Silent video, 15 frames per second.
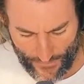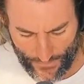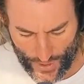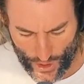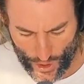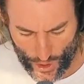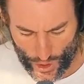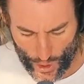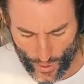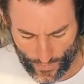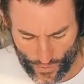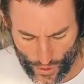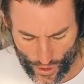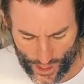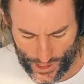for you to
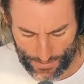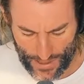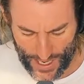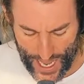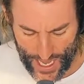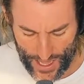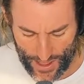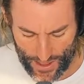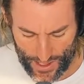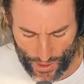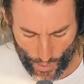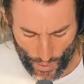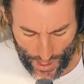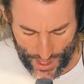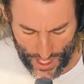have crossed paths
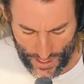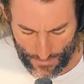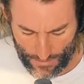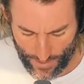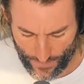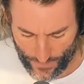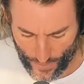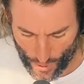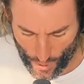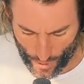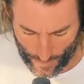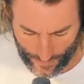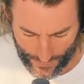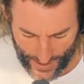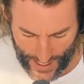with him
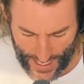before.